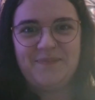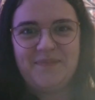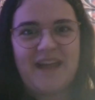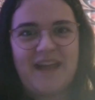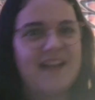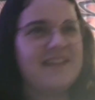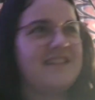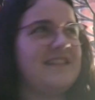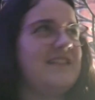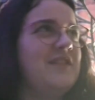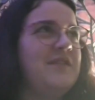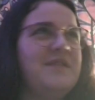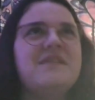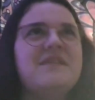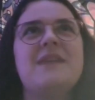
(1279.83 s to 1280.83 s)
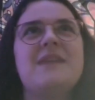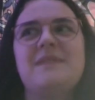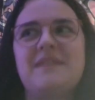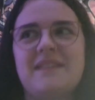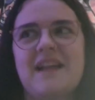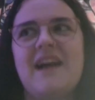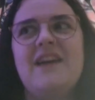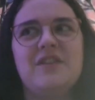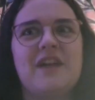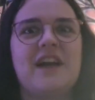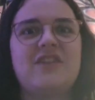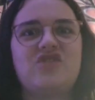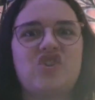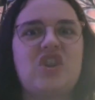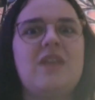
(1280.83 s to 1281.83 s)
And not even get me started on
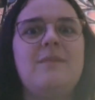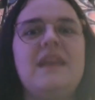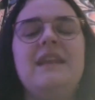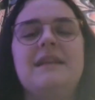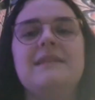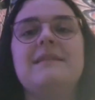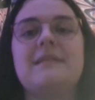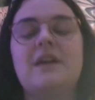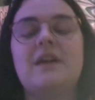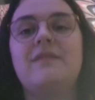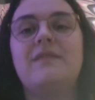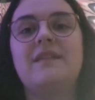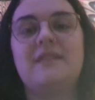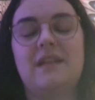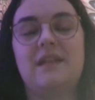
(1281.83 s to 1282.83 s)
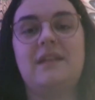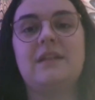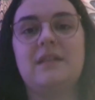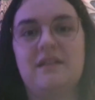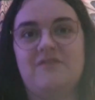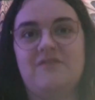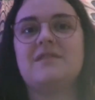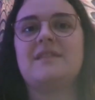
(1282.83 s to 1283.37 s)
actually being in service and delivering